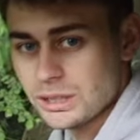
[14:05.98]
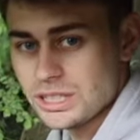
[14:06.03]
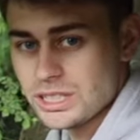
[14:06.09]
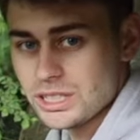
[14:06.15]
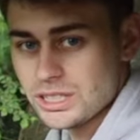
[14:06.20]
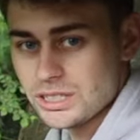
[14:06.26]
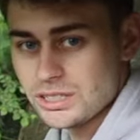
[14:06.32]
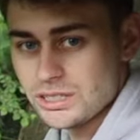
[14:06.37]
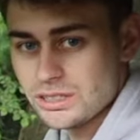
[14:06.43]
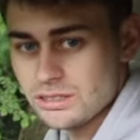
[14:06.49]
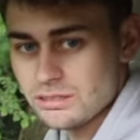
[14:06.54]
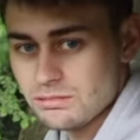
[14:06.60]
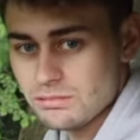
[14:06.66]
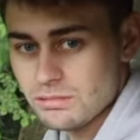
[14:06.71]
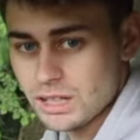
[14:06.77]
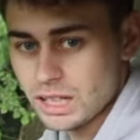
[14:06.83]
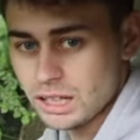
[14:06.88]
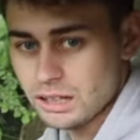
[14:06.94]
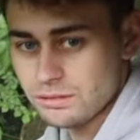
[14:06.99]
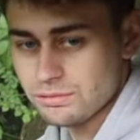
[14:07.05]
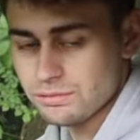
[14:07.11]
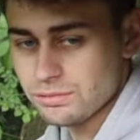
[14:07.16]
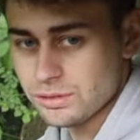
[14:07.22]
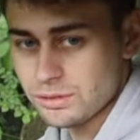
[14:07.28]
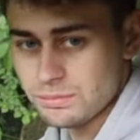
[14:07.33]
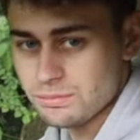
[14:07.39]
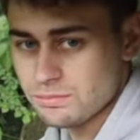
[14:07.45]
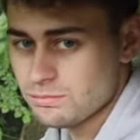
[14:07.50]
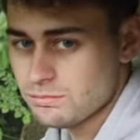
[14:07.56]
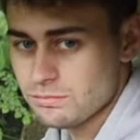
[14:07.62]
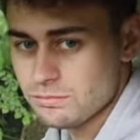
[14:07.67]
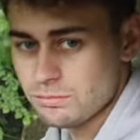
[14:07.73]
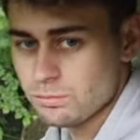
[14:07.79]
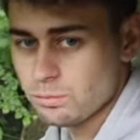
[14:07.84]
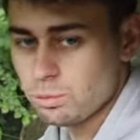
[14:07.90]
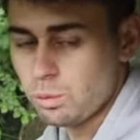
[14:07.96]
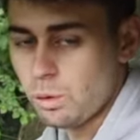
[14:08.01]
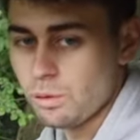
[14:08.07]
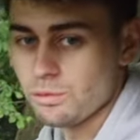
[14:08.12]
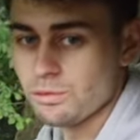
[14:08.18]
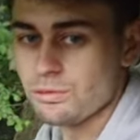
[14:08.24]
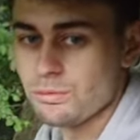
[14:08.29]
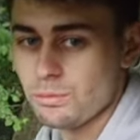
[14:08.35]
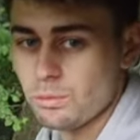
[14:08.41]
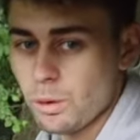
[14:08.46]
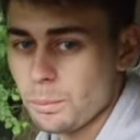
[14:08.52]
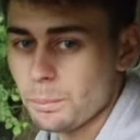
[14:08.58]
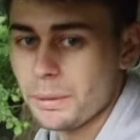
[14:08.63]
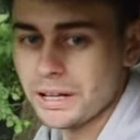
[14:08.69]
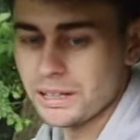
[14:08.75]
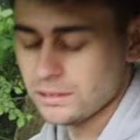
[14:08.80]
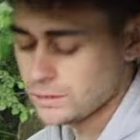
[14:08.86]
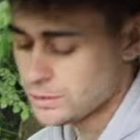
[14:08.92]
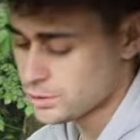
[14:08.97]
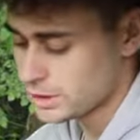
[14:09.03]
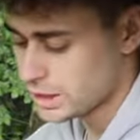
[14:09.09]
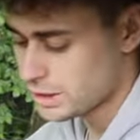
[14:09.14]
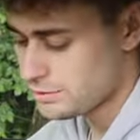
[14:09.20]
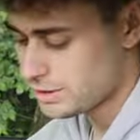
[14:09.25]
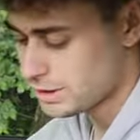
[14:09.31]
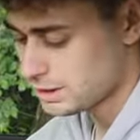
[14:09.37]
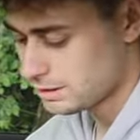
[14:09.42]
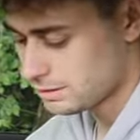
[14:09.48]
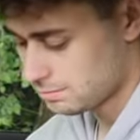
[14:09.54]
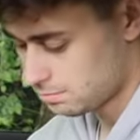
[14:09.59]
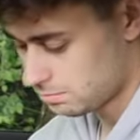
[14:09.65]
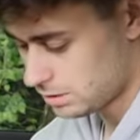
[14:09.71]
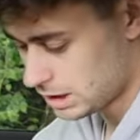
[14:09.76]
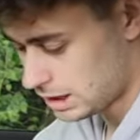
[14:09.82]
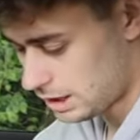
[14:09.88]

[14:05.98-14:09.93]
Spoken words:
which is for one pedal driving. We